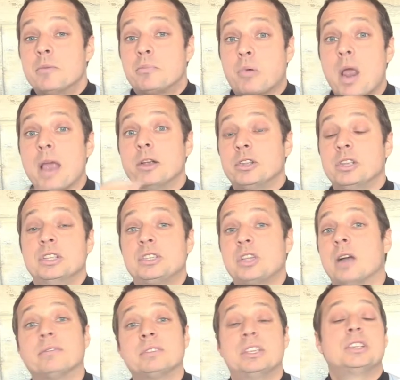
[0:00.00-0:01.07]
Prior to this
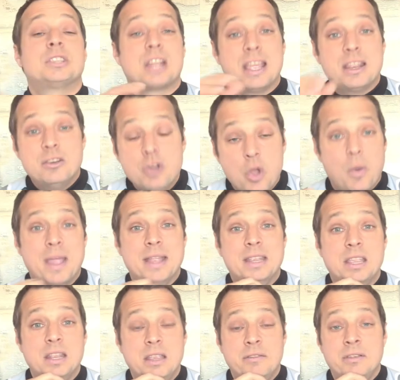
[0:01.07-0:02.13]
conversation, I had no
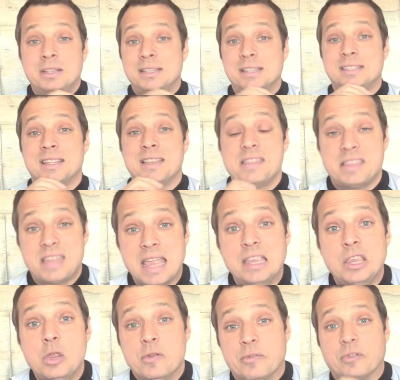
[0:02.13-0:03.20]
idea it even existed.
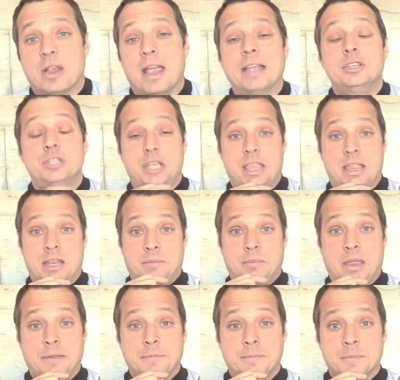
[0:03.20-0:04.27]
Thank you for educating
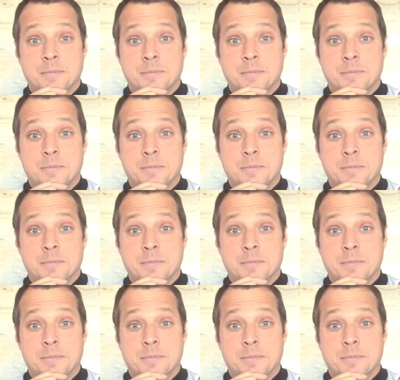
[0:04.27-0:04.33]
me.